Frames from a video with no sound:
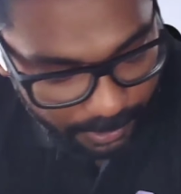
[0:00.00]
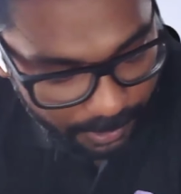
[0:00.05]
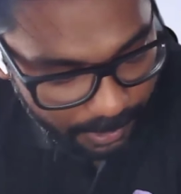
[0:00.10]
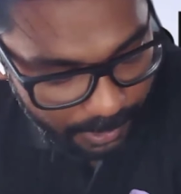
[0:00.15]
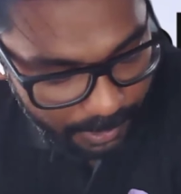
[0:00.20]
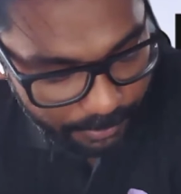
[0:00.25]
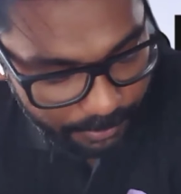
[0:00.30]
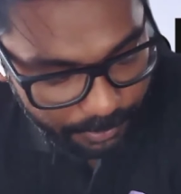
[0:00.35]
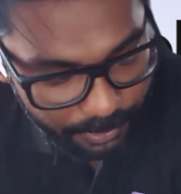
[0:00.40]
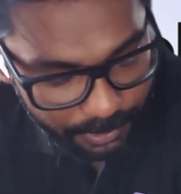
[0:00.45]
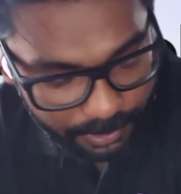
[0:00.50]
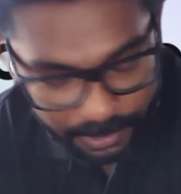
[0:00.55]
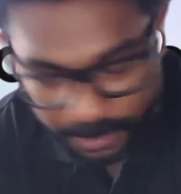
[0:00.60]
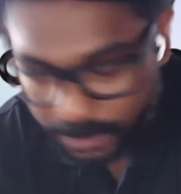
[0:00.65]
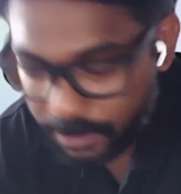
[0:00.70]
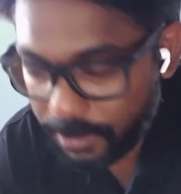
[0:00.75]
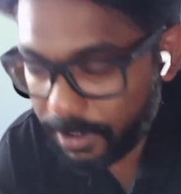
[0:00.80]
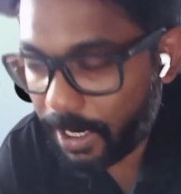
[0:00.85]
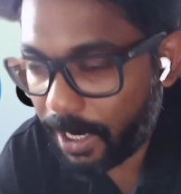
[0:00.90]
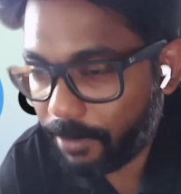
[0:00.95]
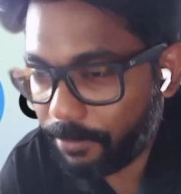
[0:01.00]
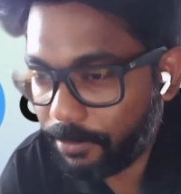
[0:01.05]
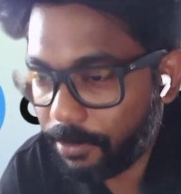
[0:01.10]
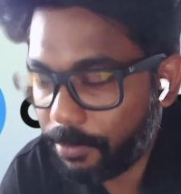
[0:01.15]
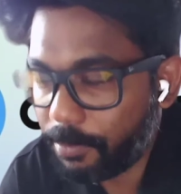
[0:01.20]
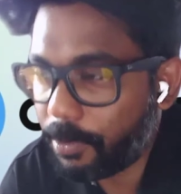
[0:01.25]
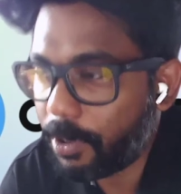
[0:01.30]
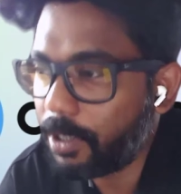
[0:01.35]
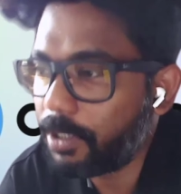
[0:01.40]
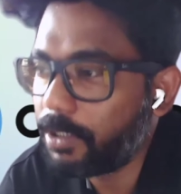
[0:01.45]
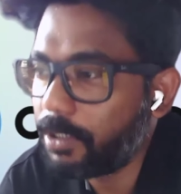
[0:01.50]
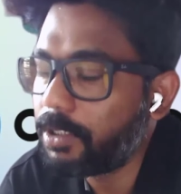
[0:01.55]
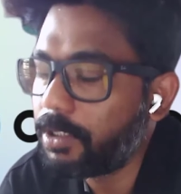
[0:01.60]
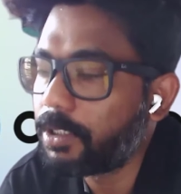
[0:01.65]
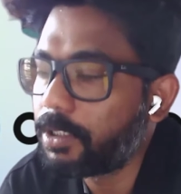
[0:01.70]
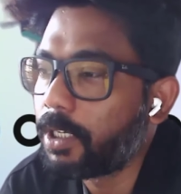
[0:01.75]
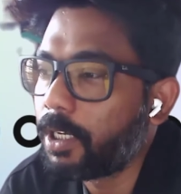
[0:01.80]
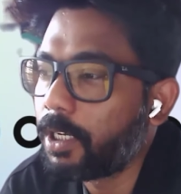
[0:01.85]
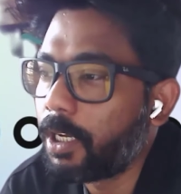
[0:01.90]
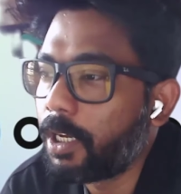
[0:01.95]
that, I will just add few
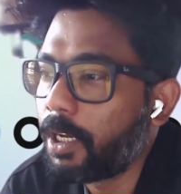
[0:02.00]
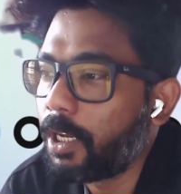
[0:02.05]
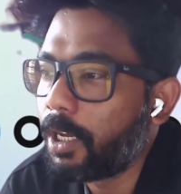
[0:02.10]
points.